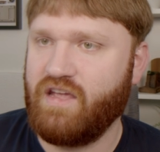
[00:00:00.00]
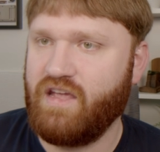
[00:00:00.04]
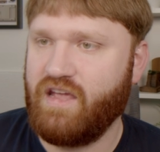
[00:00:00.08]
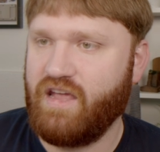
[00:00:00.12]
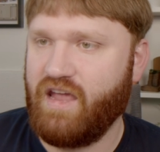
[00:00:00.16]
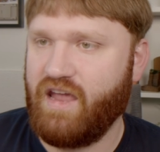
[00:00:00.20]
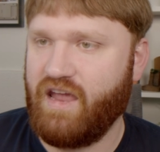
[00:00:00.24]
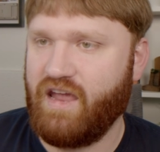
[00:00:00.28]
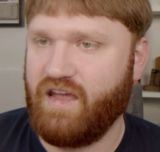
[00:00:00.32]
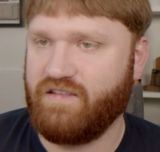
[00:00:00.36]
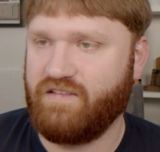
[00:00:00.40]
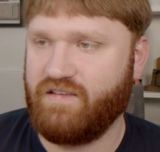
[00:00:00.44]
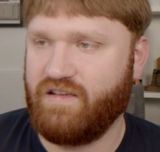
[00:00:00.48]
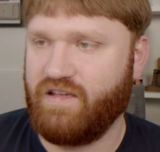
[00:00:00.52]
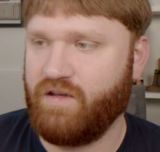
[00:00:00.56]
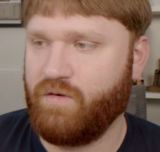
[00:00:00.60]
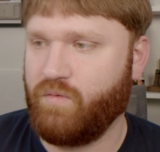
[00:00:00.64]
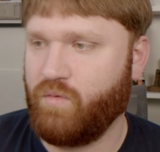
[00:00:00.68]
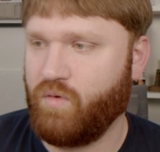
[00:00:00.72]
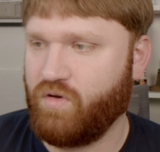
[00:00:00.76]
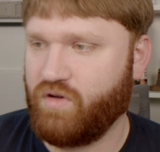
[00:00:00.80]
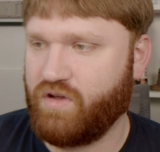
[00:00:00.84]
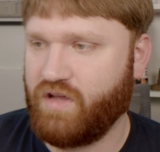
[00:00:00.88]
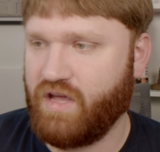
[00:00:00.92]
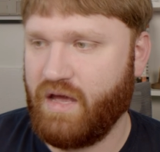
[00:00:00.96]
and it
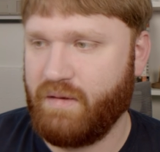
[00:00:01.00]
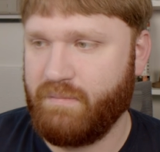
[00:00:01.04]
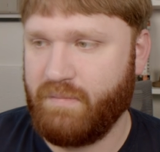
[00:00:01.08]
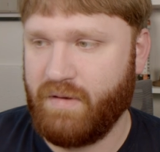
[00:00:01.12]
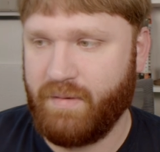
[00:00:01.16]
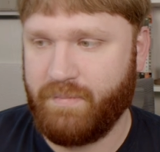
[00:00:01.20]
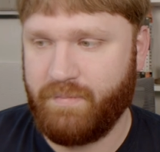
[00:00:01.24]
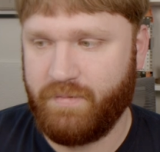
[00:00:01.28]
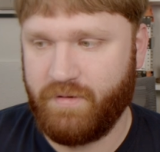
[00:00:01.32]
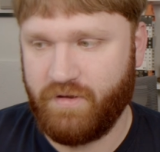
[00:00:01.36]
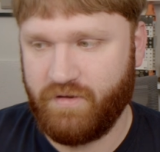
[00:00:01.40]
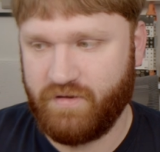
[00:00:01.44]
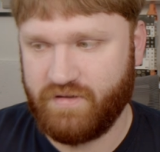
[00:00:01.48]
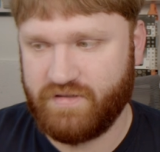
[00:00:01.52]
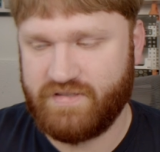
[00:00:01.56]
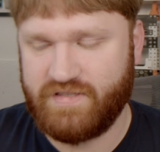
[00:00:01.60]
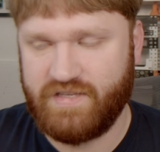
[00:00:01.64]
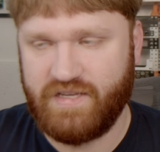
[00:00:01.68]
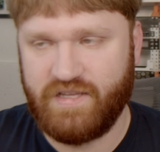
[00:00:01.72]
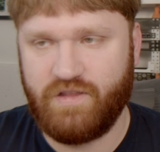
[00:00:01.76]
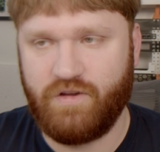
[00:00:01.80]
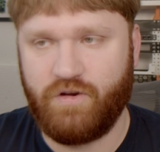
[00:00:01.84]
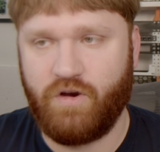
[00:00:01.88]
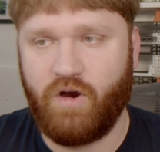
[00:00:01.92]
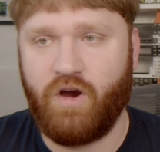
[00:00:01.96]
will come up. You can see
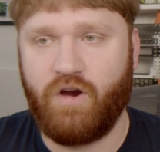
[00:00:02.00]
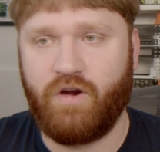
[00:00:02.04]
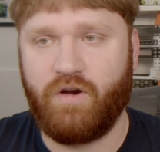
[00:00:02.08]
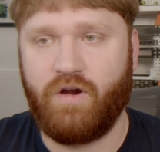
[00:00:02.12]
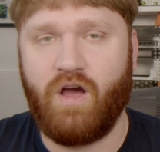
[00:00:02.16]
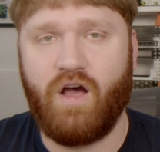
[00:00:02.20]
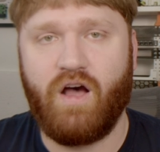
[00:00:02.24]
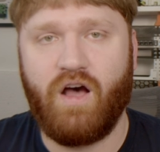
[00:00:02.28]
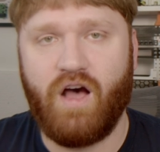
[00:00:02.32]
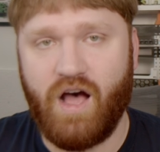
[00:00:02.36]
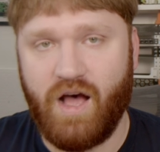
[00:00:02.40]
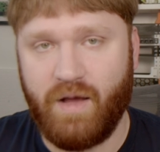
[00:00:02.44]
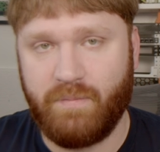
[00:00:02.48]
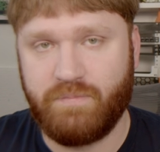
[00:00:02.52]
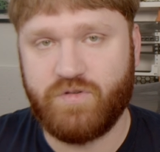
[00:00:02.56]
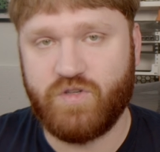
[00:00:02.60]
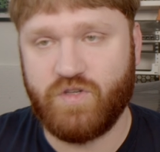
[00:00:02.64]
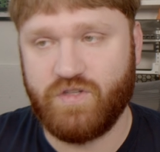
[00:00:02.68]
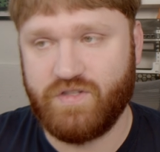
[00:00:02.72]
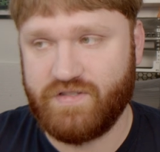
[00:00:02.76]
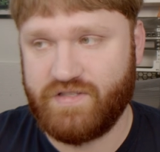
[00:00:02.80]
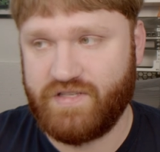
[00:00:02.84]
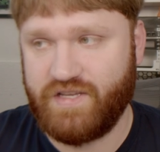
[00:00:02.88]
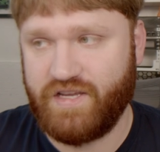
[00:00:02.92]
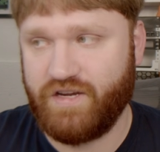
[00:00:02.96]
there are
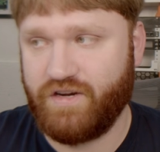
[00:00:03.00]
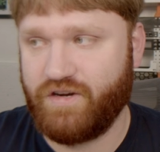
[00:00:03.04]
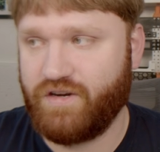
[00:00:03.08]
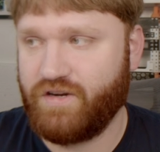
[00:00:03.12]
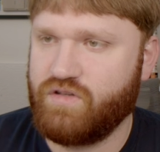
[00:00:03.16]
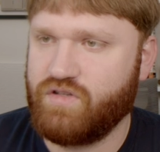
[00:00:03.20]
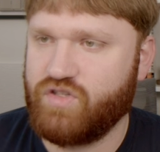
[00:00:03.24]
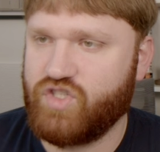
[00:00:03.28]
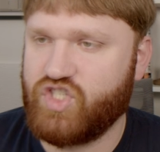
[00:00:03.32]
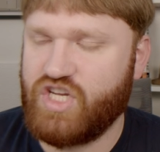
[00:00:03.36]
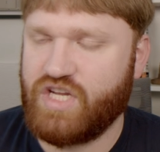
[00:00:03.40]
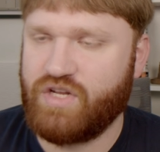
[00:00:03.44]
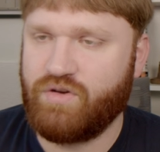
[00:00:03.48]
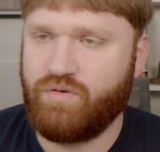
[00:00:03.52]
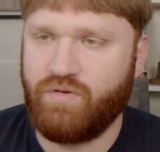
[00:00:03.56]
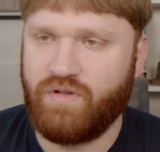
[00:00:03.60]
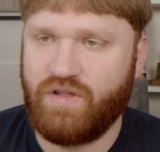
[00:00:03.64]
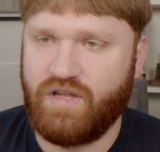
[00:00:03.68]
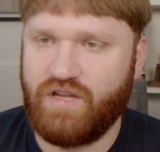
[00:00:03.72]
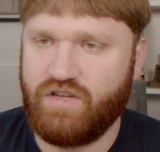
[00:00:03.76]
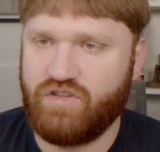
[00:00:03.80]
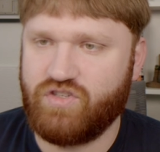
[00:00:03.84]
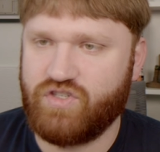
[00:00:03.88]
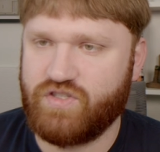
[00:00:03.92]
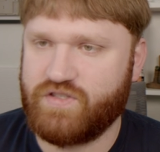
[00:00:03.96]
options here.
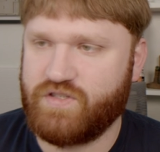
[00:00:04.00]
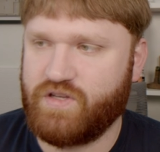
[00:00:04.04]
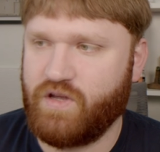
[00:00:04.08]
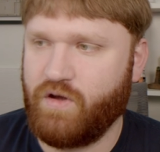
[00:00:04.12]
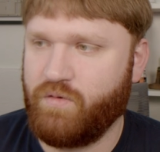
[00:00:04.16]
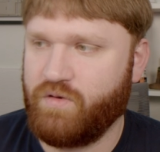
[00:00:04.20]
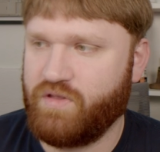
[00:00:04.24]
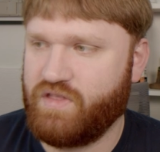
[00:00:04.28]
Generally, just go with